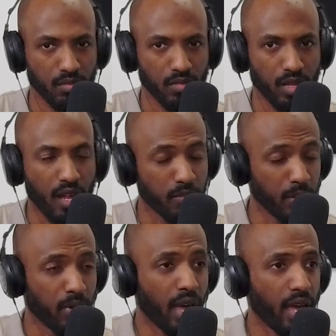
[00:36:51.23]
A lot of
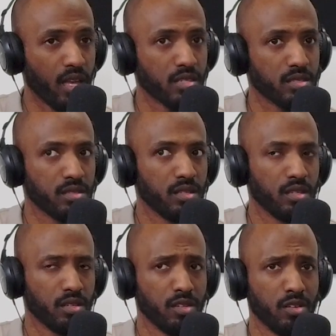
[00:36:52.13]
people ask,
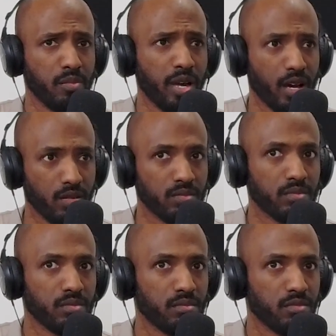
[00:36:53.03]
about,
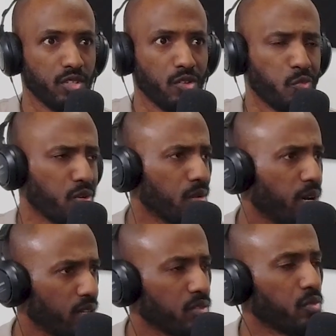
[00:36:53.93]
what
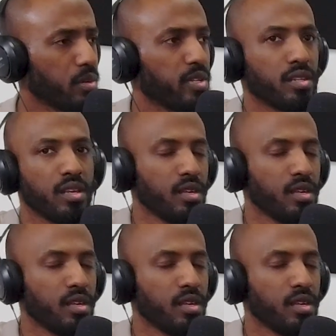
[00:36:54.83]
about the women?